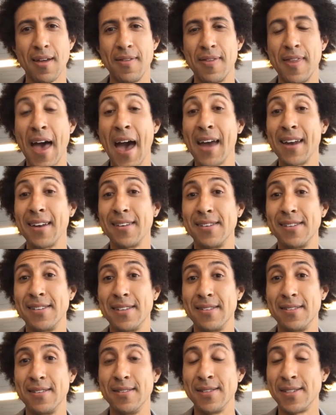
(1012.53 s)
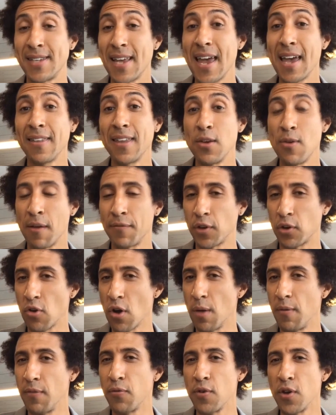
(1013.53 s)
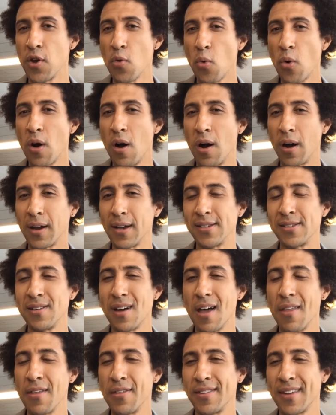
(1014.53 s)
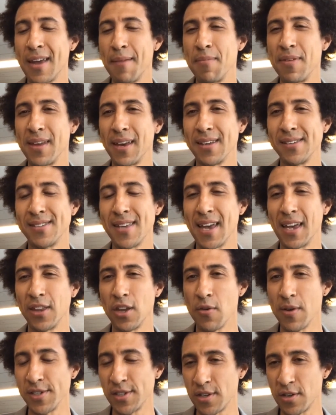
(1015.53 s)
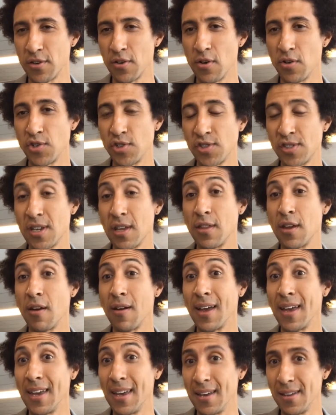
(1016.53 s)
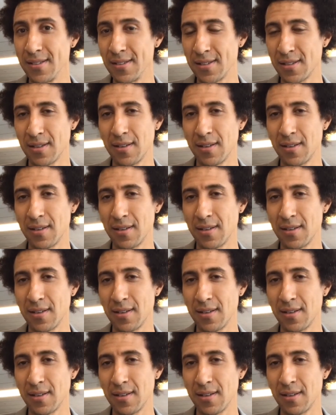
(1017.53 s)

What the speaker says: That saying that you have to crawl before you walk is not the same thing as saying there isn't an urgency. There is.